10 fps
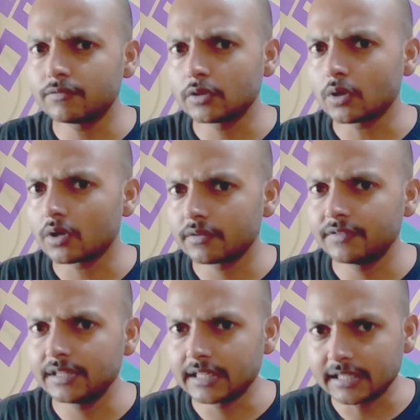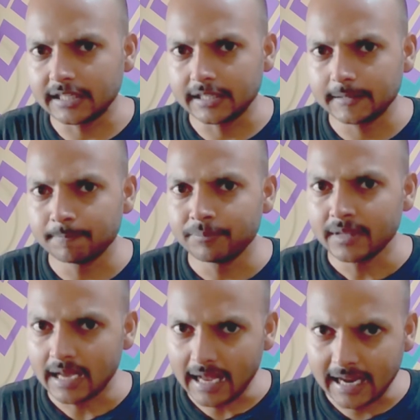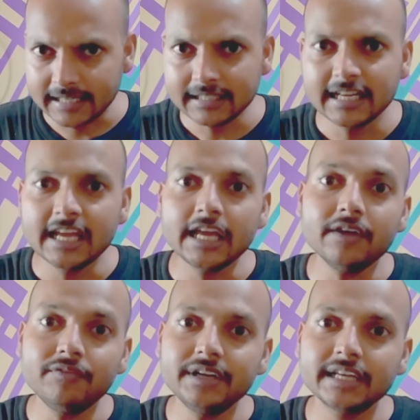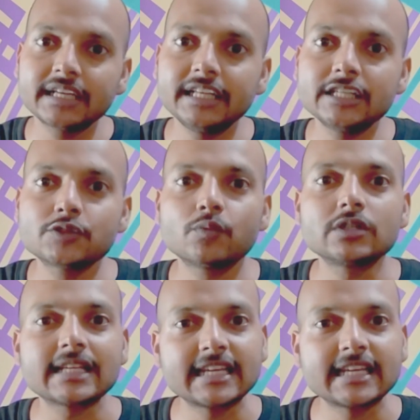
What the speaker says: a photography technique, and every technique was